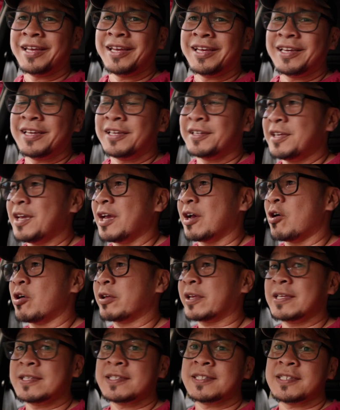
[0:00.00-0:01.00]
And yeah,
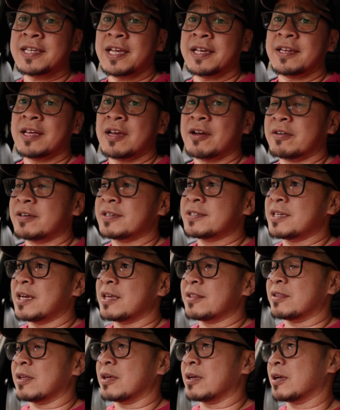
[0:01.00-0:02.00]
all I can say now is
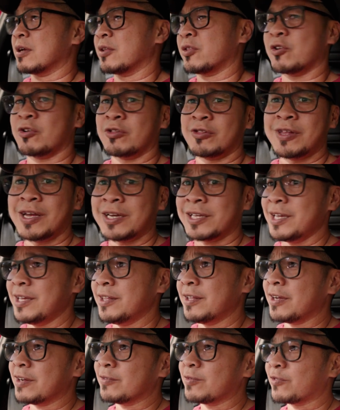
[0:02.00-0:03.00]
that they're lucky
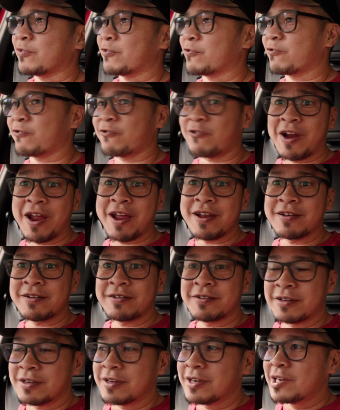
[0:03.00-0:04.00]
they have a
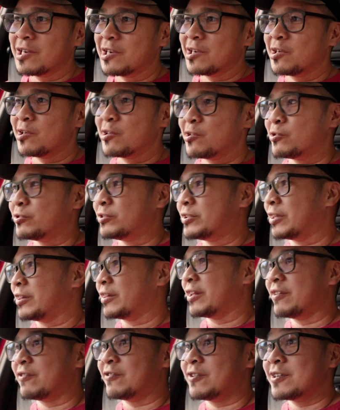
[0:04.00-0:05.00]
friend who
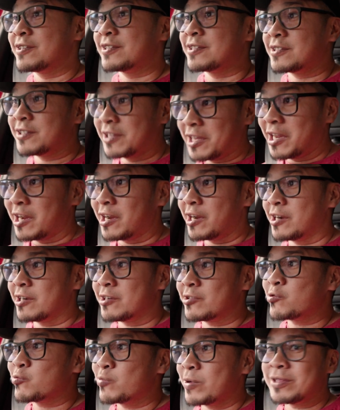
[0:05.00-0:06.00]
delivers
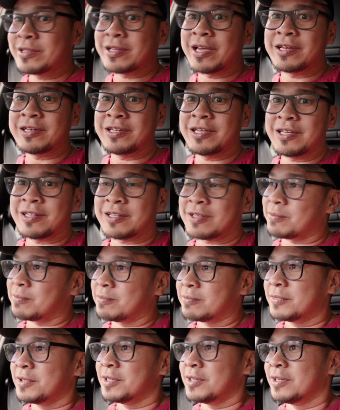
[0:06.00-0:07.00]
gears when they need them,
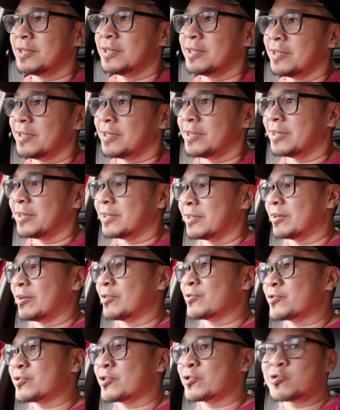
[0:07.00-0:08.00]
and
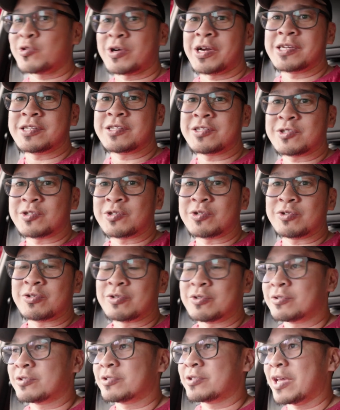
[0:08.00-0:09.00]
also tries
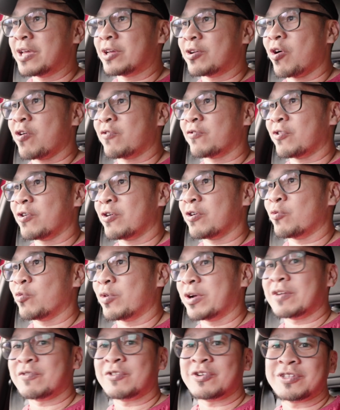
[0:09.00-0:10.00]
to take over
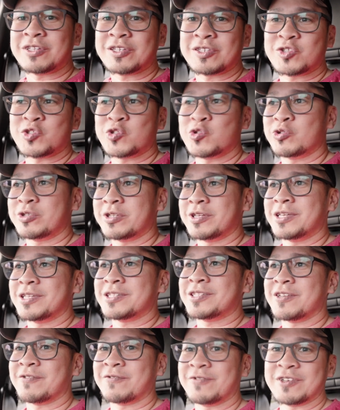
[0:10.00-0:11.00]
whatever the shoot
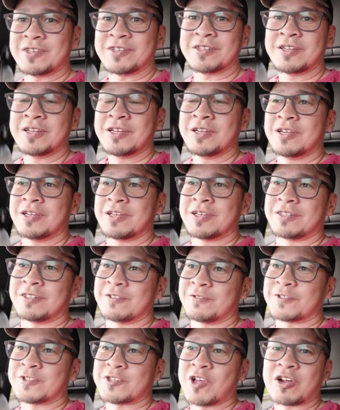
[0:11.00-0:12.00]
is if
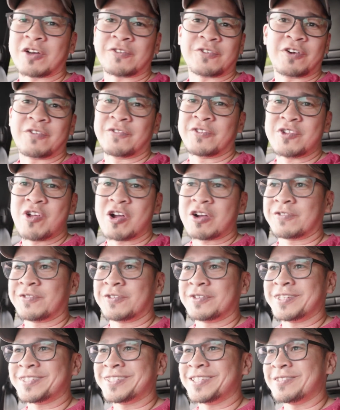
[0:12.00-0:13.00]
the photographer or
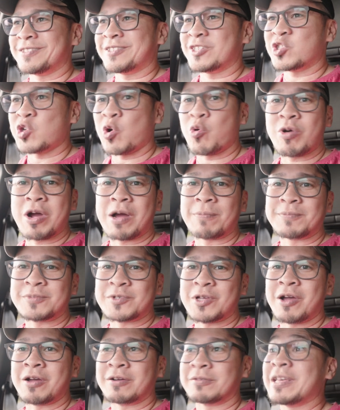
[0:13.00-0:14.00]
videographer doesn't show up.
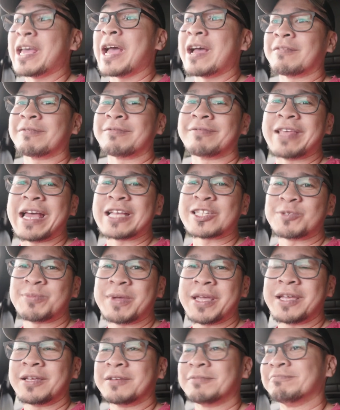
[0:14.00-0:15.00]
So yeah, that's
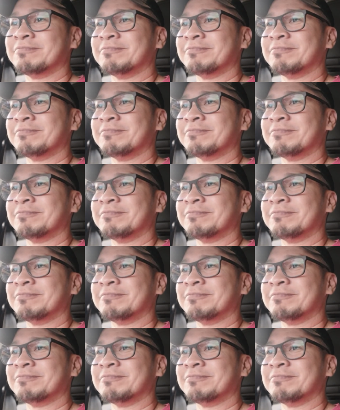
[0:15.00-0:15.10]
me.